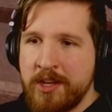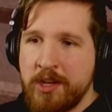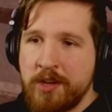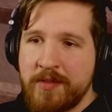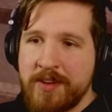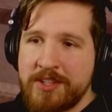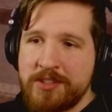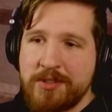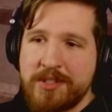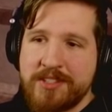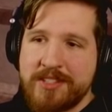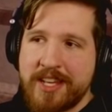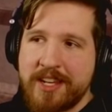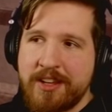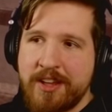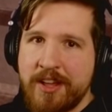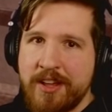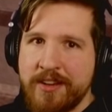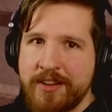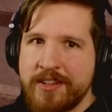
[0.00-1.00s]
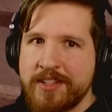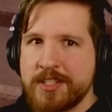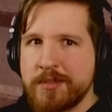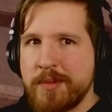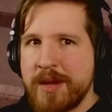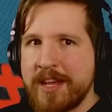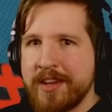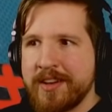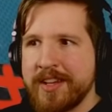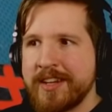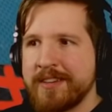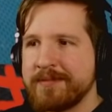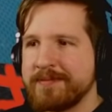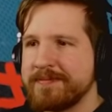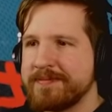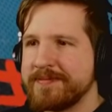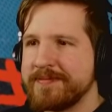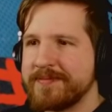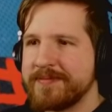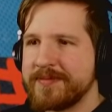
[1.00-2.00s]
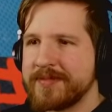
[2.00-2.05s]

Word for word: You eventually settle on smiling.